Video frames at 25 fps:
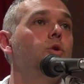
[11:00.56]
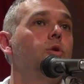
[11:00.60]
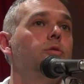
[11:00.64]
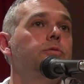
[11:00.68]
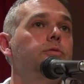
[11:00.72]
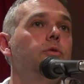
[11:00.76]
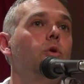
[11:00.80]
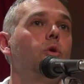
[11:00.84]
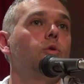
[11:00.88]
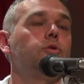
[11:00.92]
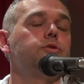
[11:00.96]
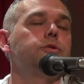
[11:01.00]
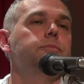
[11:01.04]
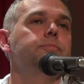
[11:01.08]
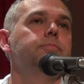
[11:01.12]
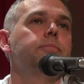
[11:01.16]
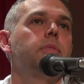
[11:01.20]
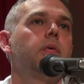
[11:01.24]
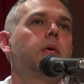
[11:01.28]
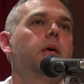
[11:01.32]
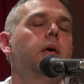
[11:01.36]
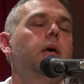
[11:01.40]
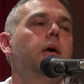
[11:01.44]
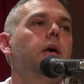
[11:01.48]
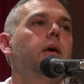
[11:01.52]
your fault.
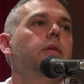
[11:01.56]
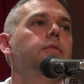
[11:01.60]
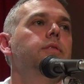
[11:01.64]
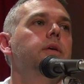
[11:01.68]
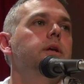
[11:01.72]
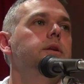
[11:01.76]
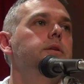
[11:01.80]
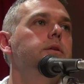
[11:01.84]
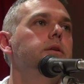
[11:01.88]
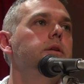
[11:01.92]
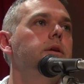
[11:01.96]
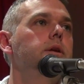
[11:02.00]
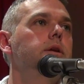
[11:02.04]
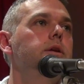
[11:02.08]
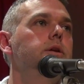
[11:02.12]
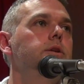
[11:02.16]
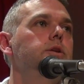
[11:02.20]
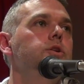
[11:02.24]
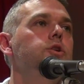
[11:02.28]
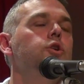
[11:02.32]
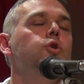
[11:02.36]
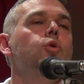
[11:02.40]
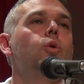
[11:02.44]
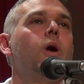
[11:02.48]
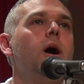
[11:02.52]
That
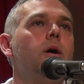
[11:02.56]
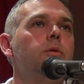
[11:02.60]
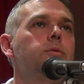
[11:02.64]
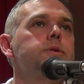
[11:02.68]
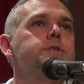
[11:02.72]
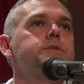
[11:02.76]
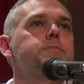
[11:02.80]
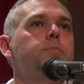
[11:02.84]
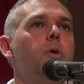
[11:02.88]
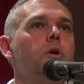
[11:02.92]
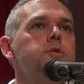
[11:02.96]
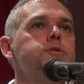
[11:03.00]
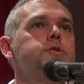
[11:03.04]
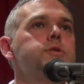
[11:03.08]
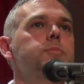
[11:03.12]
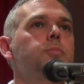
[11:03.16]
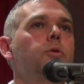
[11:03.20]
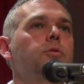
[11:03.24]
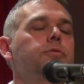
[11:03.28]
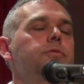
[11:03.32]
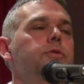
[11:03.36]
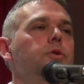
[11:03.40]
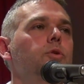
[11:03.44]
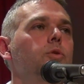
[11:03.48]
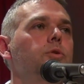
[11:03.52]
you are
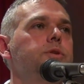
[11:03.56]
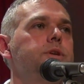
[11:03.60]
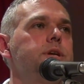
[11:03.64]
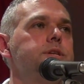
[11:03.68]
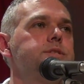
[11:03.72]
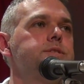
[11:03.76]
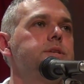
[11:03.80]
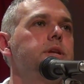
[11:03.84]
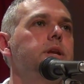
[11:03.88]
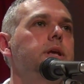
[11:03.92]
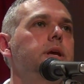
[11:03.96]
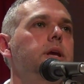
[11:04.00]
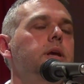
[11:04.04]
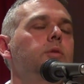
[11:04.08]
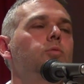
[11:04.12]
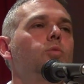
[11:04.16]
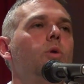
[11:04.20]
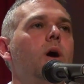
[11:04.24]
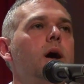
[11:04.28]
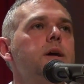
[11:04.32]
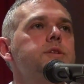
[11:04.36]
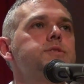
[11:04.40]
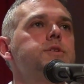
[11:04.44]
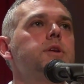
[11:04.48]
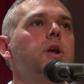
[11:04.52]
responsible for your destiny in
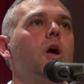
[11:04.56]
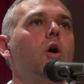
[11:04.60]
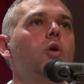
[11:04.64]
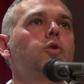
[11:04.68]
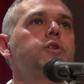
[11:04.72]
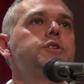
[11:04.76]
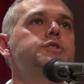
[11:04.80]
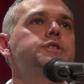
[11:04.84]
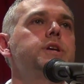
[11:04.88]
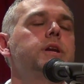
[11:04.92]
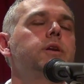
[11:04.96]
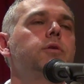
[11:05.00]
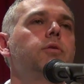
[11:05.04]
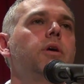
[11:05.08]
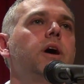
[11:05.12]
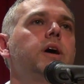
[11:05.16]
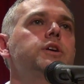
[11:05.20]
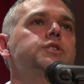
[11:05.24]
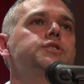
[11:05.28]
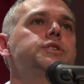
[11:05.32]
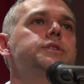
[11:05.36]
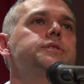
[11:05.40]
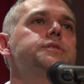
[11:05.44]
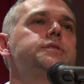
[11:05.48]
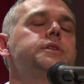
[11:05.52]
ways that older
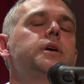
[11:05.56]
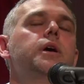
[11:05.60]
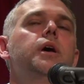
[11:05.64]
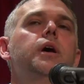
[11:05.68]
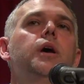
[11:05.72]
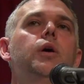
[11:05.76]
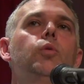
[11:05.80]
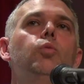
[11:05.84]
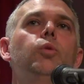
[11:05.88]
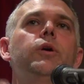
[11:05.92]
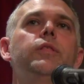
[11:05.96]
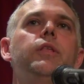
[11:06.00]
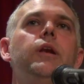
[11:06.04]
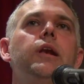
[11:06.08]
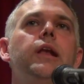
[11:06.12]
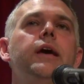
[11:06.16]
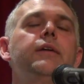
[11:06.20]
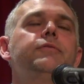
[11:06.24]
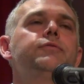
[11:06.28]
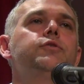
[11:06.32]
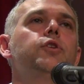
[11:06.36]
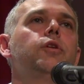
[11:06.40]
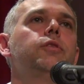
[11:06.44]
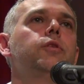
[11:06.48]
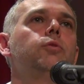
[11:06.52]
generations, whether
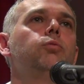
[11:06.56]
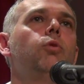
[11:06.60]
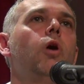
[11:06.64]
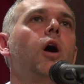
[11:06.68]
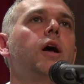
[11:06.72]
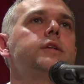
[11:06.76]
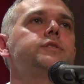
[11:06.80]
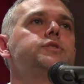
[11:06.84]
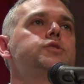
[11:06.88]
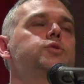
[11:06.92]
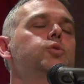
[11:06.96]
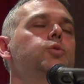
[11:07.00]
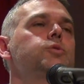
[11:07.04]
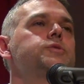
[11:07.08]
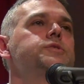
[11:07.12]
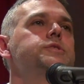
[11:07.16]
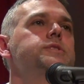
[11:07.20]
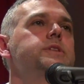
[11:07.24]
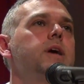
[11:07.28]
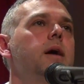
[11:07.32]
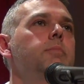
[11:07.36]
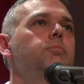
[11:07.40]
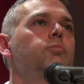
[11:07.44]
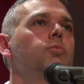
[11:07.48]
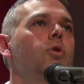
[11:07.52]
left on the right, saw
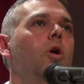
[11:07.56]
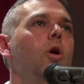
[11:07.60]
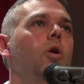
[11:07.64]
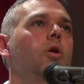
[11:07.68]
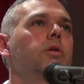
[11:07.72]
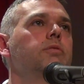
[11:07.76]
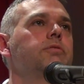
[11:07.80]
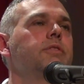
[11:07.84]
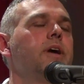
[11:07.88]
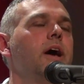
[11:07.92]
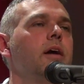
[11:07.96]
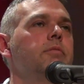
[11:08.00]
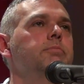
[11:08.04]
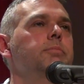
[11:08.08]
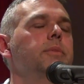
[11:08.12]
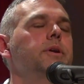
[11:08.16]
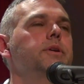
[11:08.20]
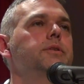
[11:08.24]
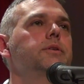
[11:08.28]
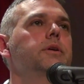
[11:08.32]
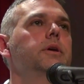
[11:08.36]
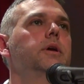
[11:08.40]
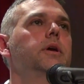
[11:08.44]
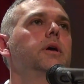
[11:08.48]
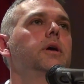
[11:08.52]
some role of
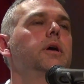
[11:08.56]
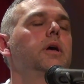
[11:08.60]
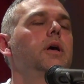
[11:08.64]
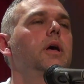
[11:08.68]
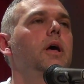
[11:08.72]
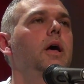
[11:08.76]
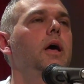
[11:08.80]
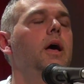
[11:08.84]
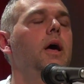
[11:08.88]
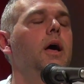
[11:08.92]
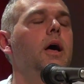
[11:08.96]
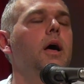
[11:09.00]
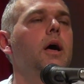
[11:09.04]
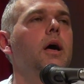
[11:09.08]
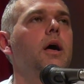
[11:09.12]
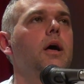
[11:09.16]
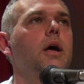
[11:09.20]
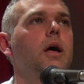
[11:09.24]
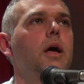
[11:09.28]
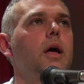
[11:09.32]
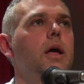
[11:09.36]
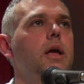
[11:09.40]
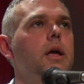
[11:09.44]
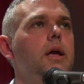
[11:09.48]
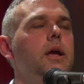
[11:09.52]
government
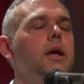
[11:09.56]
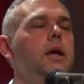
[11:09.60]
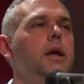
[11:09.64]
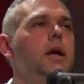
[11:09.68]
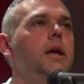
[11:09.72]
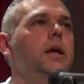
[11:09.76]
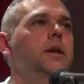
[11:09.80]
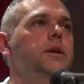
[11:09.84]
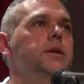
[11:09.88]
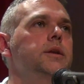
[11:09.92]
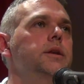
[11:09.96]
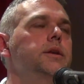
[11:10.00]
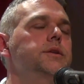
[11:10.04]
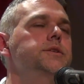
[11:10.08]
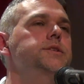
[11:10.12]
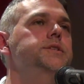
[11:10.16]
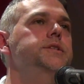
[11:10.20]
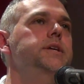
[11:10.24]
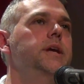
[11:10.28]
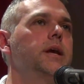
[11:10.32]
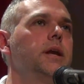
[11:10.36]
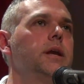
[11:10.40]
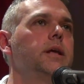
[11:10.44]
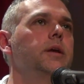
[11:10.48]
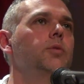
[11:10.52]
in
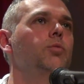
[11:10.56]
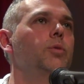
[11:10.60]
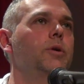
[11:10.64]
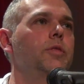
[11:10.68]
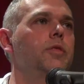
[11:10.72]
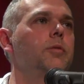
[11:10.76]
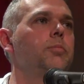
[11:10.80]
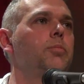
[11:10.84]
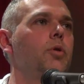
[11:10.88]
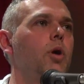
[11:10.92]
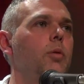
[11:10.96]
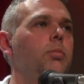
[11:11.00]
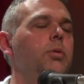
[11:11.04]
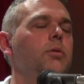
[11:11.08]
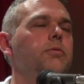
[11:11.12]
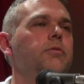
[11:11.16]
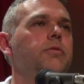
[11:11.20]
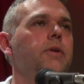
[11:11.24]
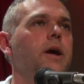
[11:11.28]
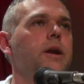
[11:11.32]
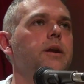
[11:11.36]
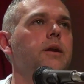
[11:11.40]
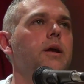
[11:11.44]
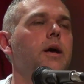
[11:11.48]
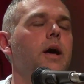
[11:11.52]
dealing with the problem
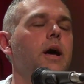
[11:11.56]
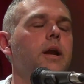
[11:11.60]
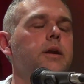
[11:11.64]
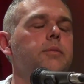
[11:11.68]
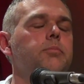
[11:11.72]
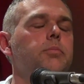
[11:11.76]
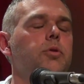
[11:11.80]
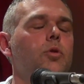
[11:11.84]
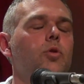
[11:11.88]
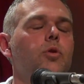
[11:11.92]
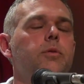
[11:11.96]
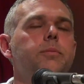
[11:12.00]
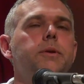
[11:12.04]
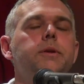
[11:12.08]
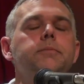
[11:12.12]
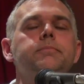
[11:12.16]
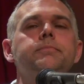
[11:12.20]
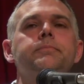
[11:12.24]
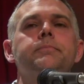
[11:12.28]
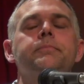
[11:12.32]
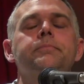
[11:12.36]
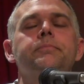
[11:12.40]
of unemployment.